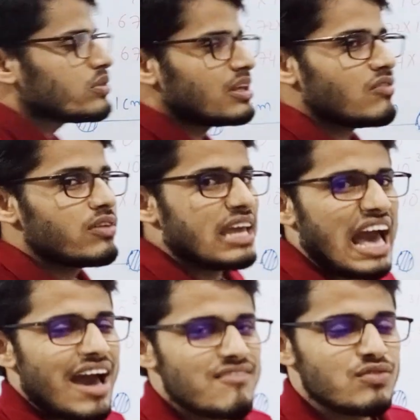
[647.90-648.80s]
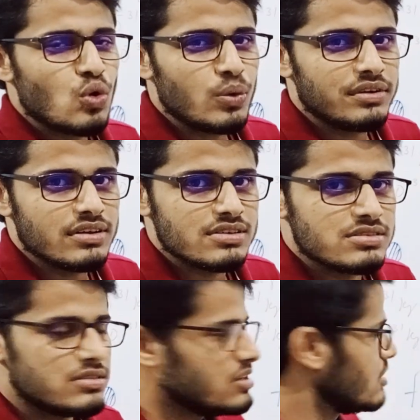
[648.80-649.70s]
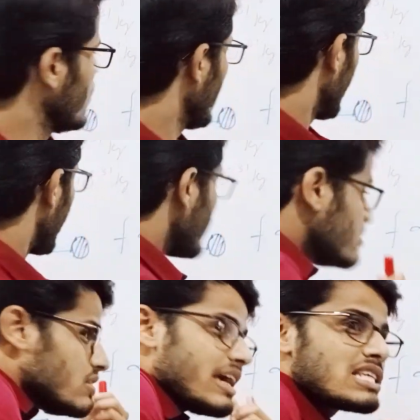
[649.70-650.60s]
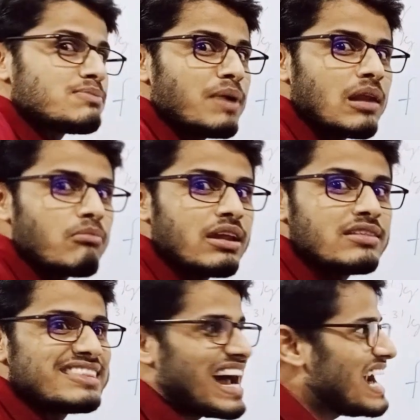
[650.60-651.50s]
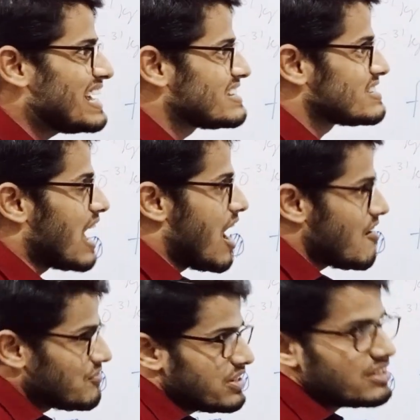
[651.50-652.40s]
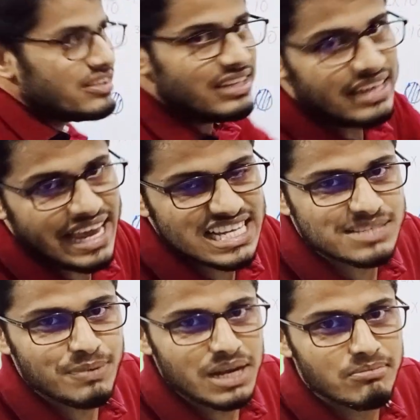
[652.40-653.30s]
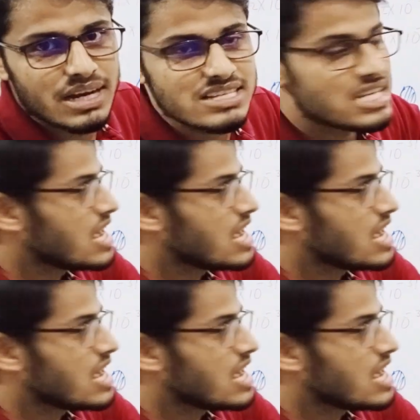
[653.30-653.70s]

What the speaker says: thing we have noticed with the experiment, that after the experiments